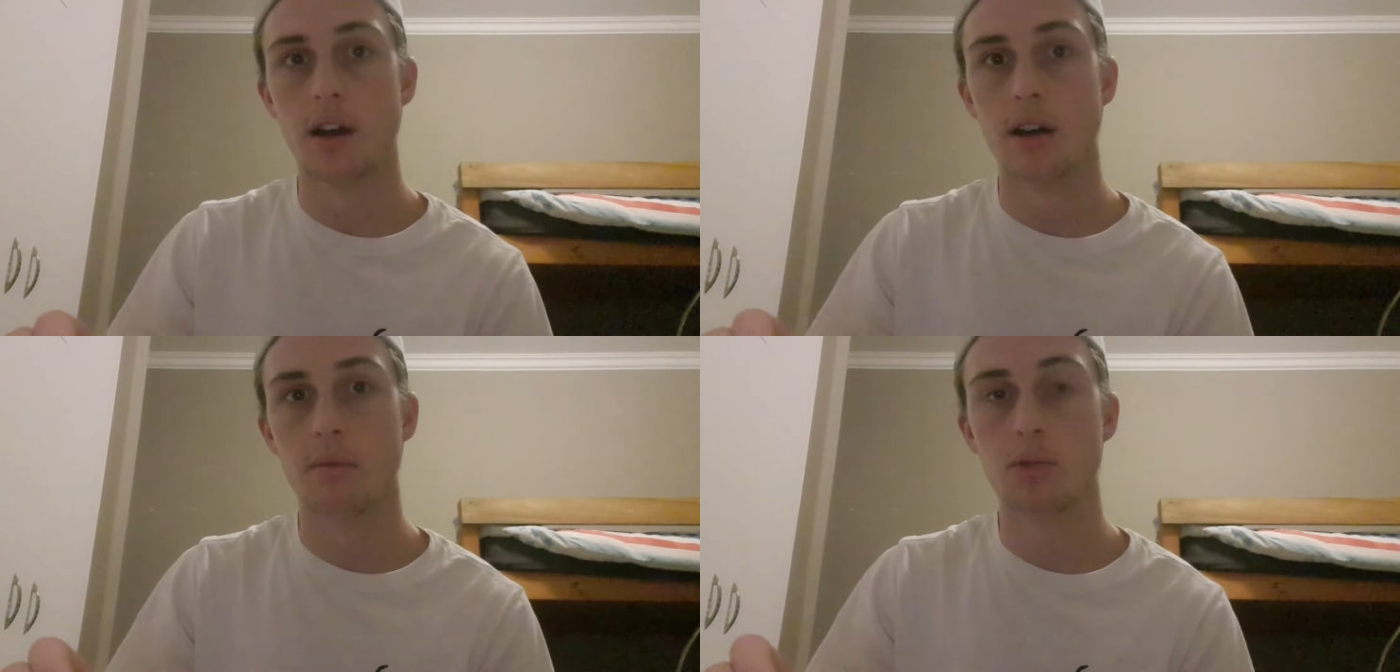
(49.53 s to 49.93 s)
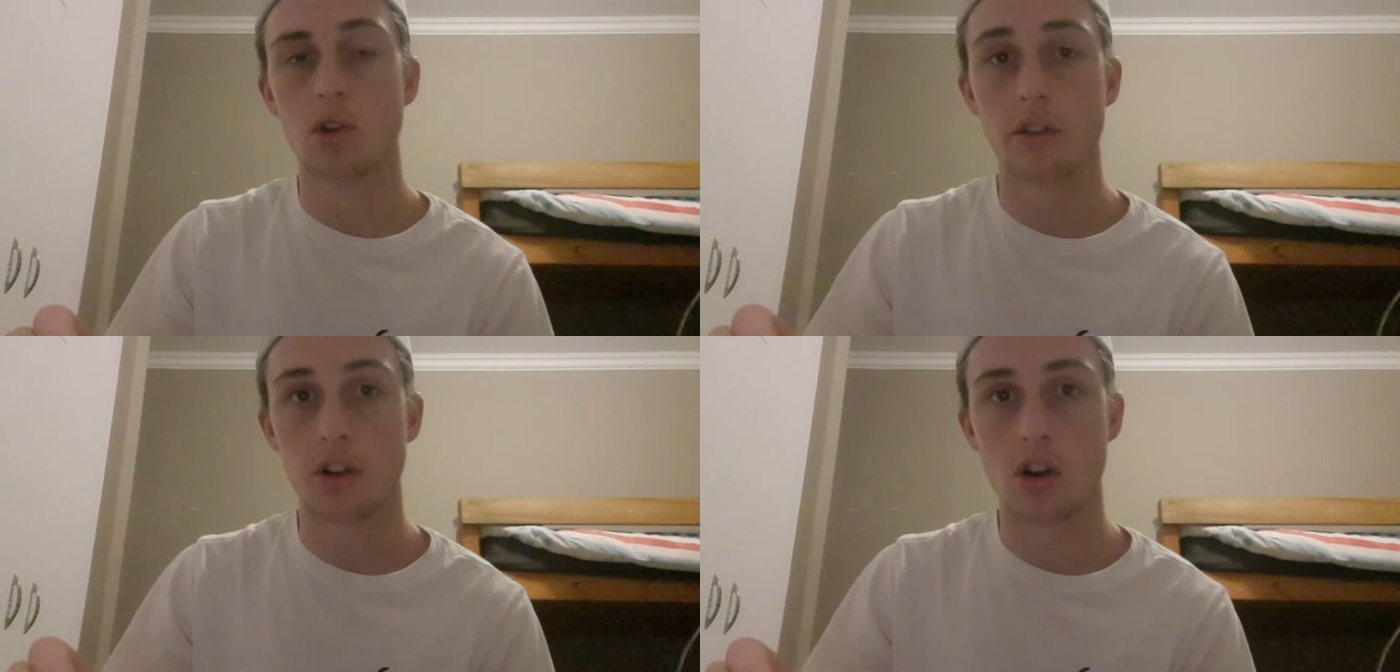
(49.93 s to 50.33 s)
uh, pull
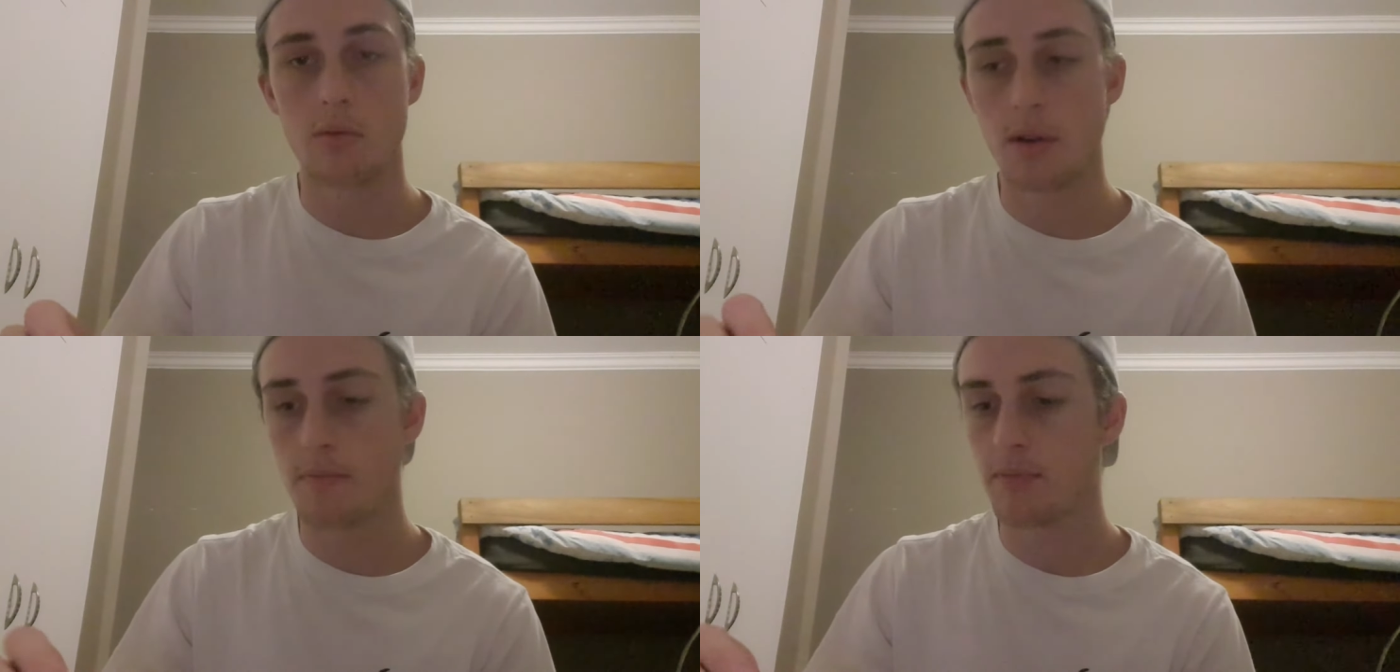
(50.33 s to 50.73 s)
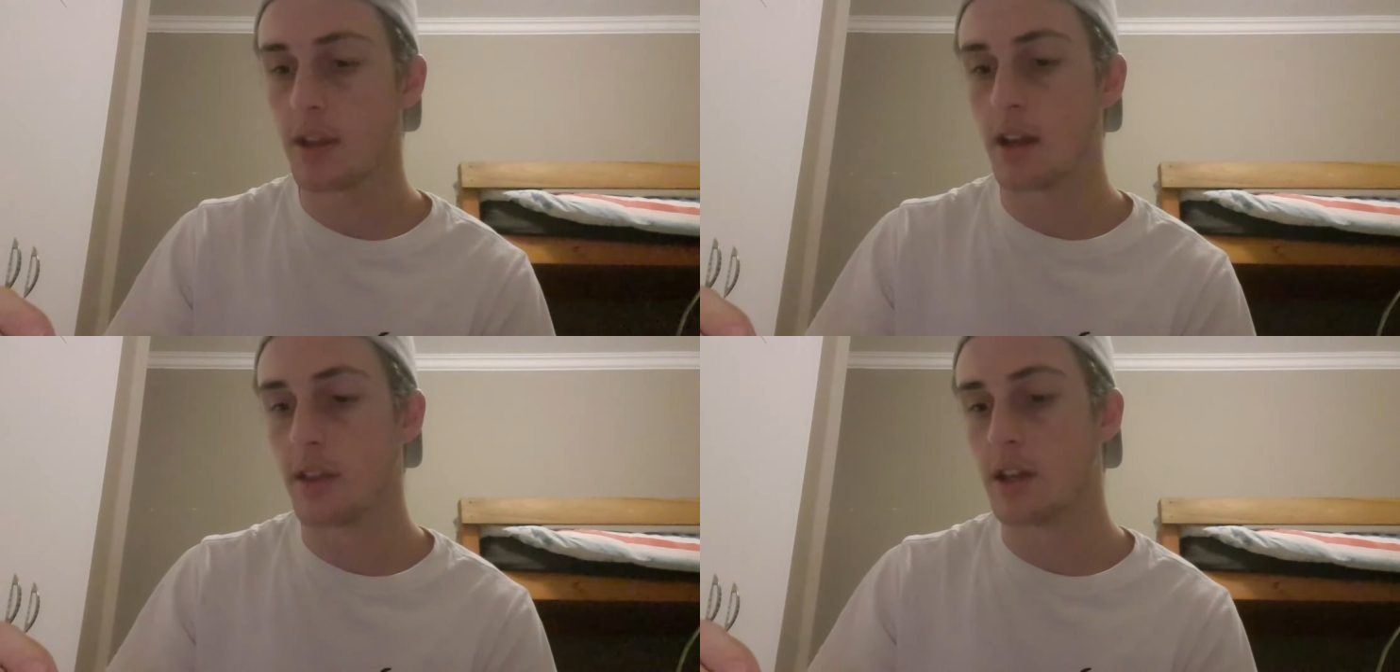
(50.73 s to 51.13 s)
on the cob
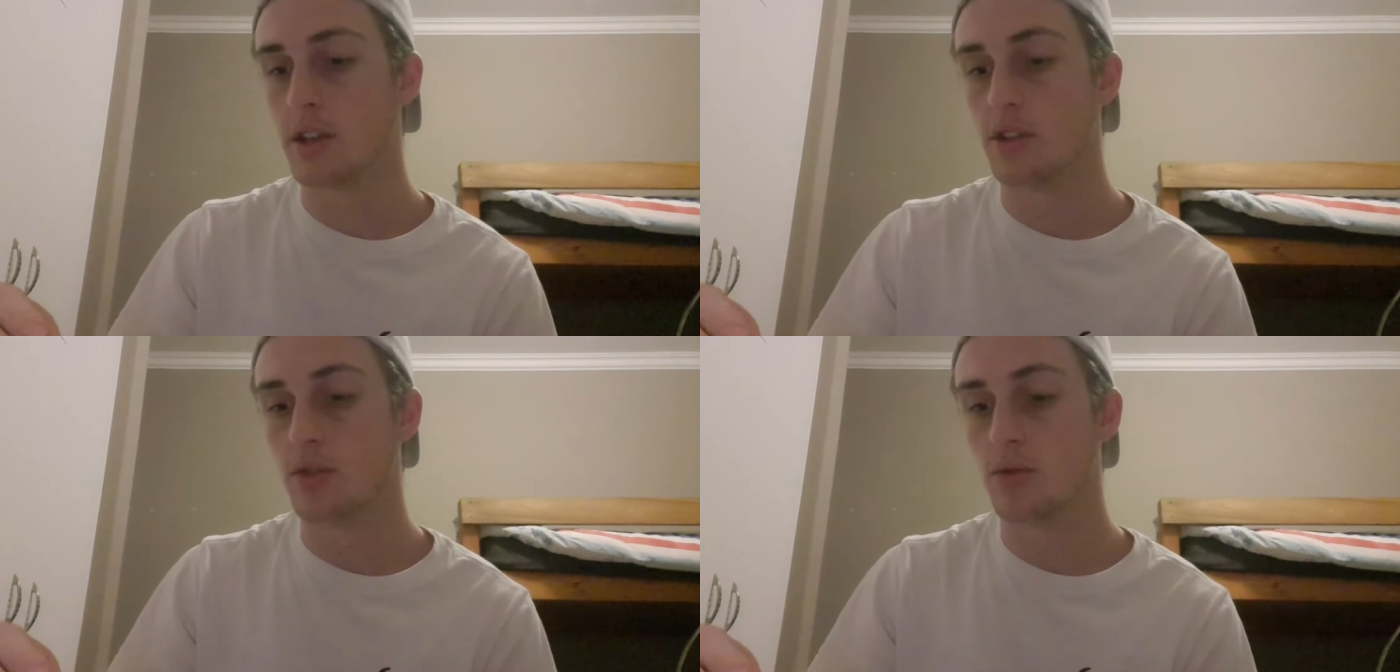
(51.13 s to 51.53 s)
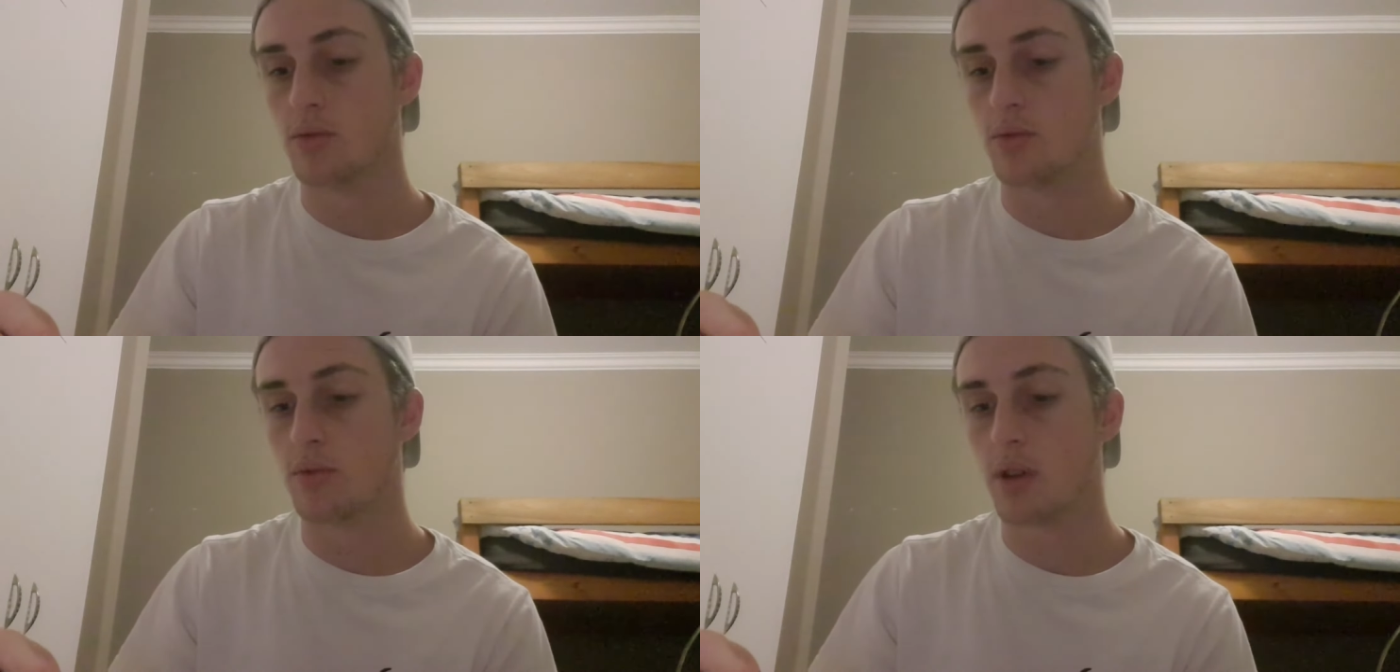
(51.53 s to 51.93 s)
and then
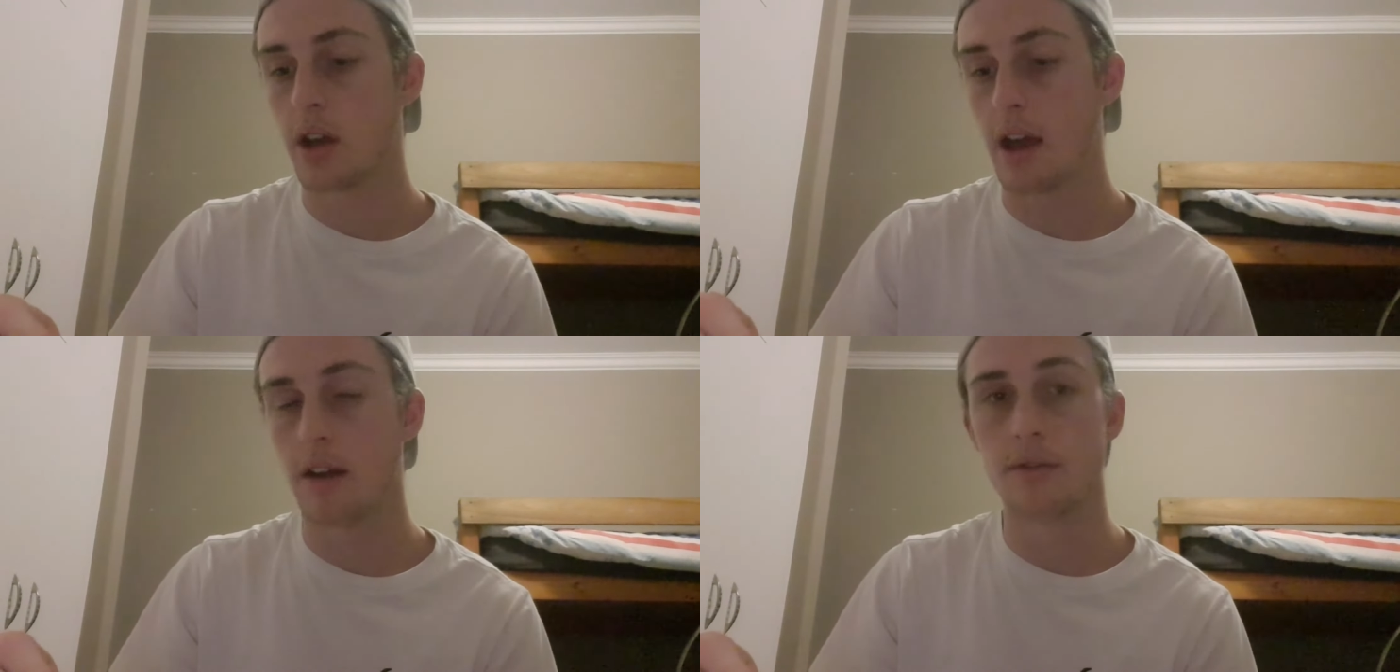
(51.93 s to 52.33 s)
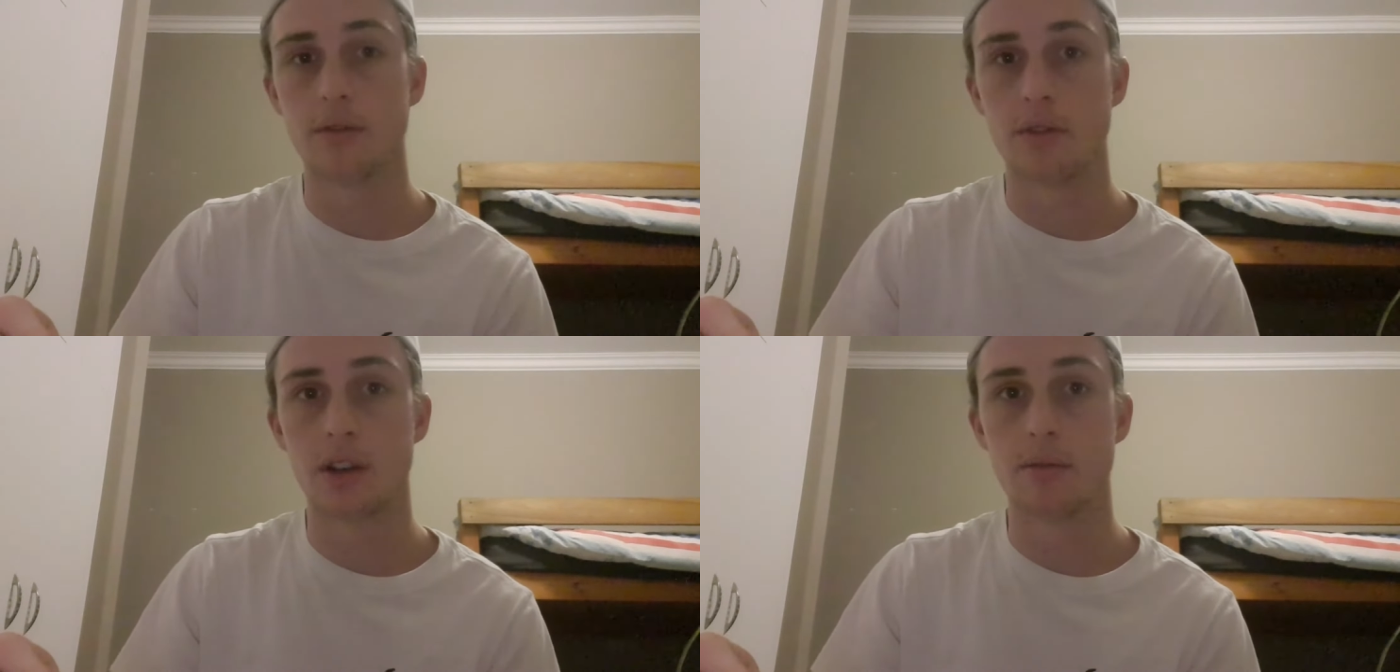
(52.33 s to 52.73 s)
you have a
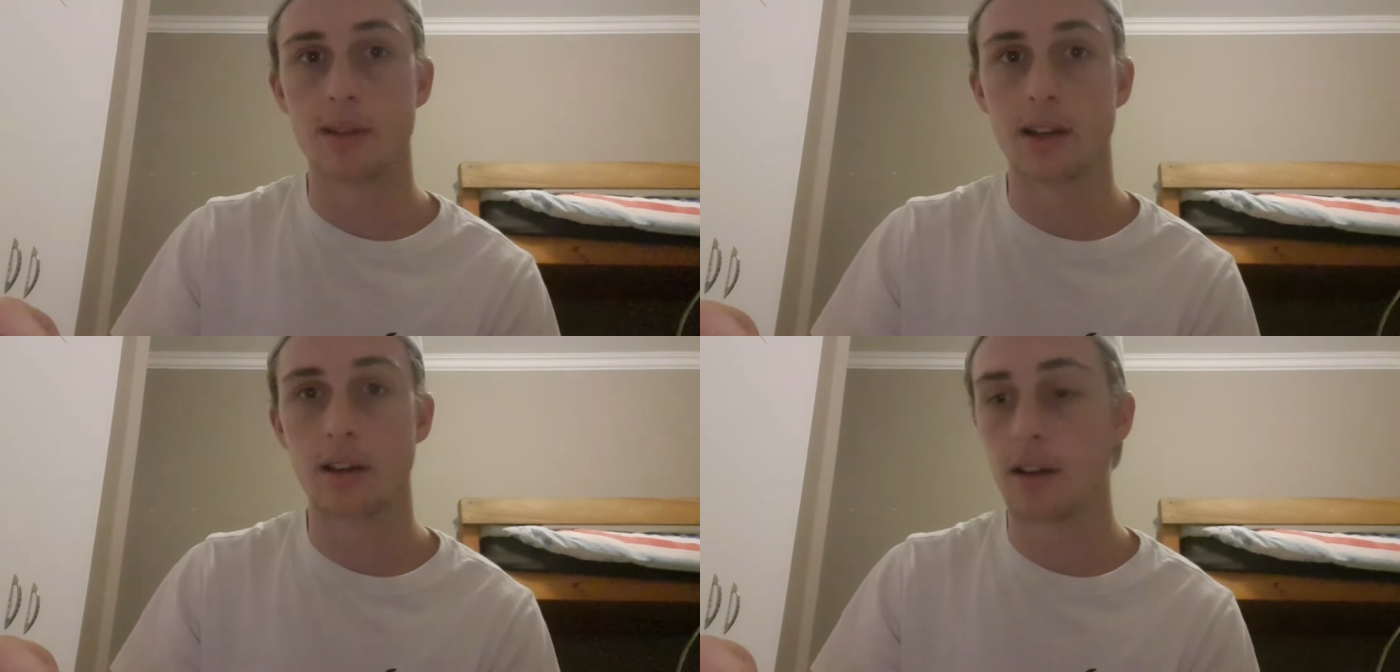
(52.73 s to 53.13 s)
very big,